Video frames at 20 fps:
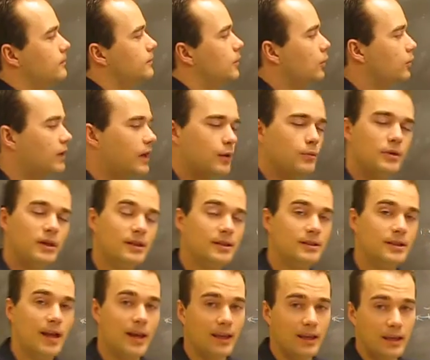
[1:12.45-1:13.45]
Okay, we can
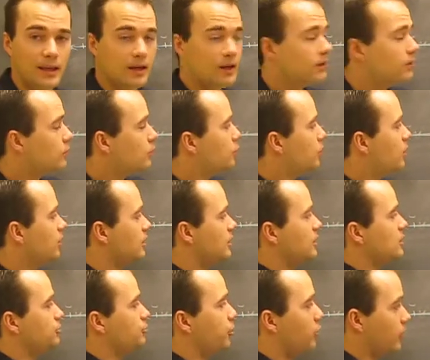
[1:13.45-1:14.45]
take either one of
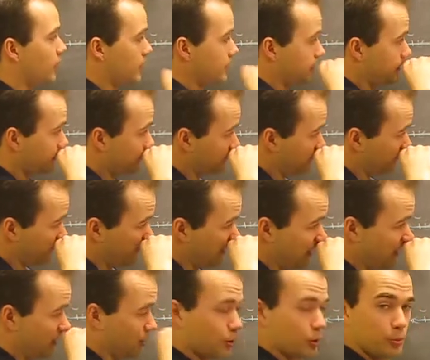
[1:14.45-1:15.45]
these points
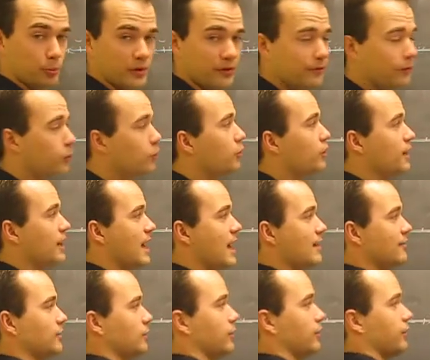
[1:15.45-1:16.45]
and do a before and
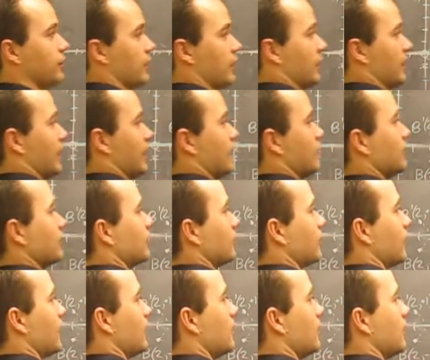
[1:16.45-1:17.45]
after thing again,
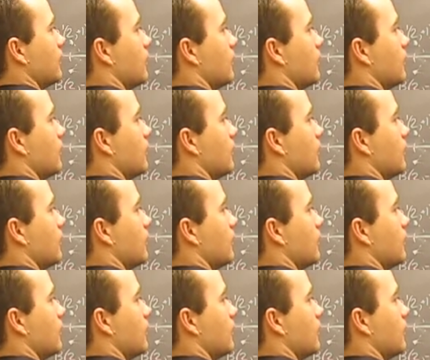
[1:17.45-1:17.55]
okay?